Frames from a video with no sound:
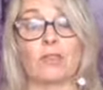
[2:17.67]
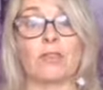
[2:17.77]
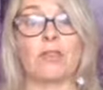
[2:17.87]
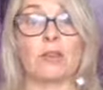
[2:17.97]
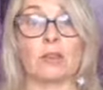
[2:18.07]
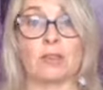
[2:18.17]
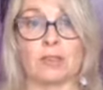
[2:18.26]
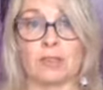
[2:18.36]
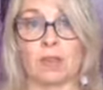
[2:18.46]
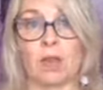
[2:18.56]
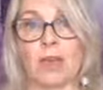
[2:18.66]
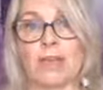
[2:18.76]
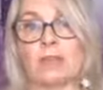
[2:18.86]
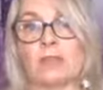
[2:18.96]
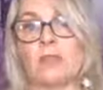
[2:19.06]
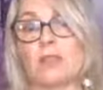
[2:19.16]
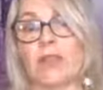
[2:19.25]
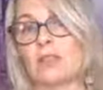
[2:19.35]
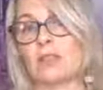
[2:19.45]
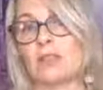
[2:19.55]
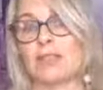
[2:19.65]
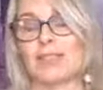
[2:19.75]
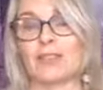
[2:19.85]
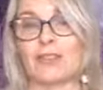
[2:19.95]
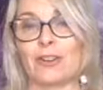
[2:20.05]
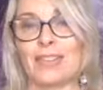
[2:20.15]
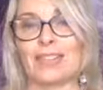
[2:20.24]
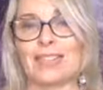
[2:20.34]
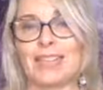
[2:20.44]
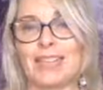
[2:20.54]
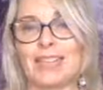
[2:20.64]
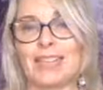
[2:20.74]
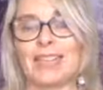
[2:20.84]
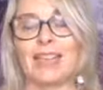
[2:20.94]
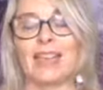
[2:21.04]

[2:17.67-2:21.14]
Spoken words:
You see lots of signs. You get lots of synchronicity.